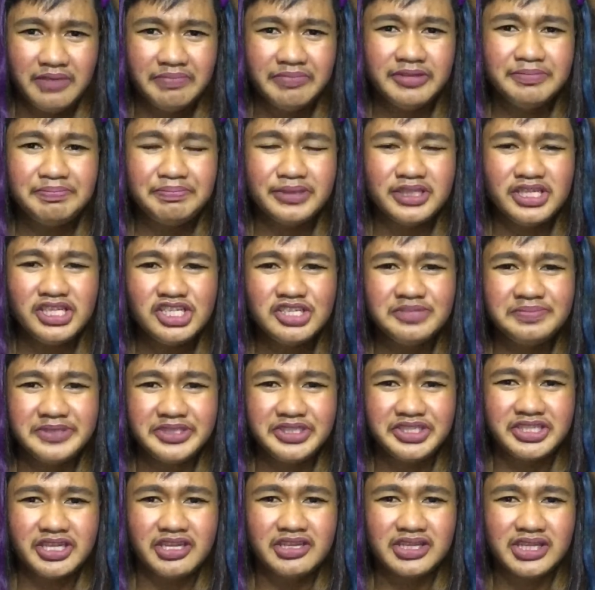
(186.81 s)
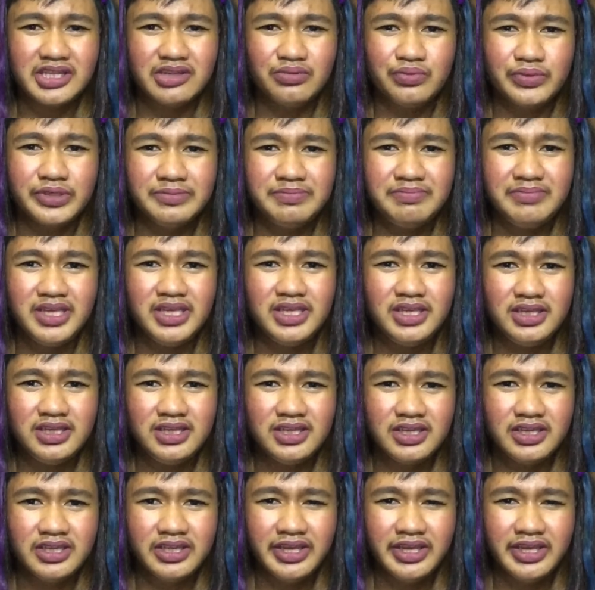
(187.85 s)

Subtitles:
but please be gentle with me.